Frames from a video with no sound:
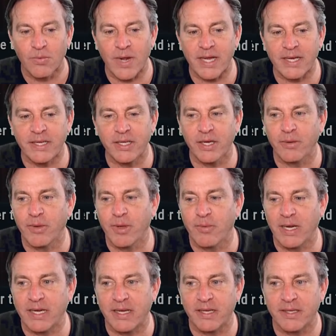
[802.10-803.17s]
Right here, we
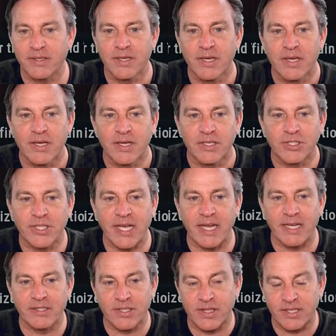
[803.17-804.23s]
want to
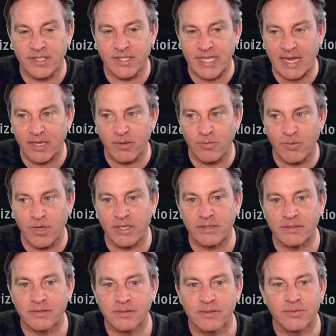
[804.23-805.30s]
change the second
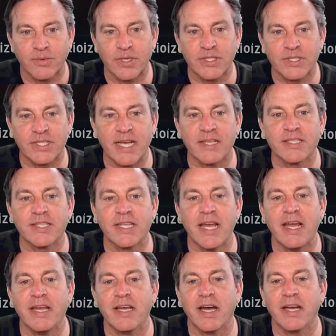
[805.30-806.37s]
one where it says
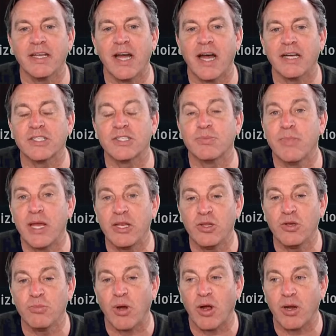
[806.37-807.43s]
the Aeon Nox
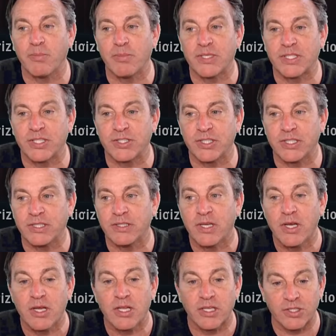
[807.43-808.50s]
menu bar position.
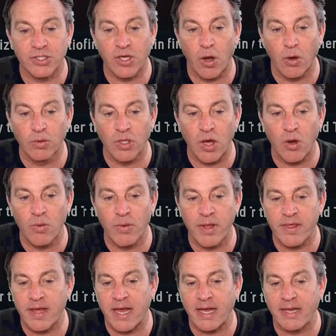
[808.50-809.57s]
Let's go low
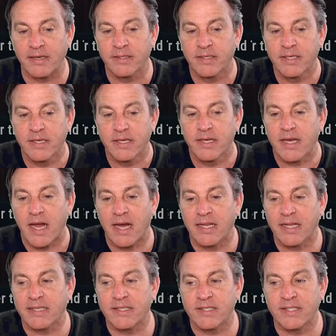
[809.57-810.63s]
with that.
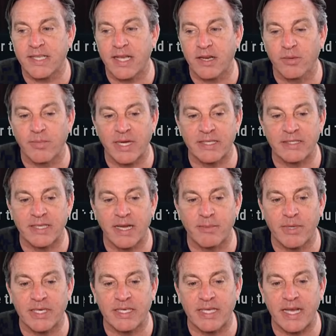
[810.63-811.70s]
I like to center my
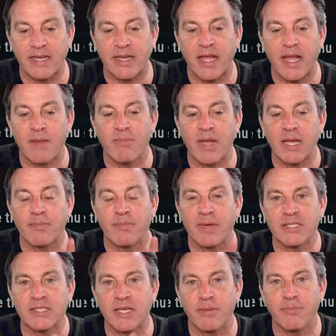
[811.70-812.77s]
time and date and make
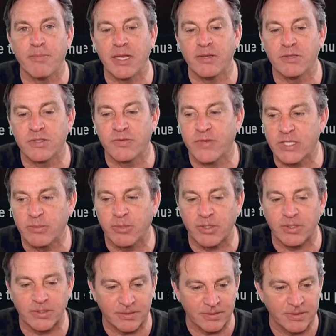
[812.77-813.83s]
my submenus
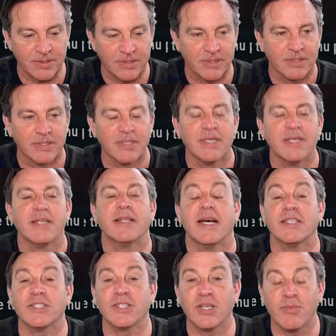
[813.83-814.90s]
visible.
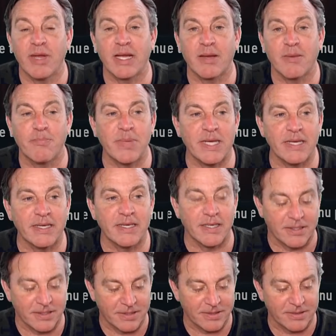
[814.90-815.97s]
That's going to make a
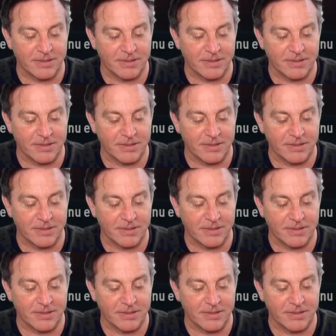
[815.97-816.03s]
big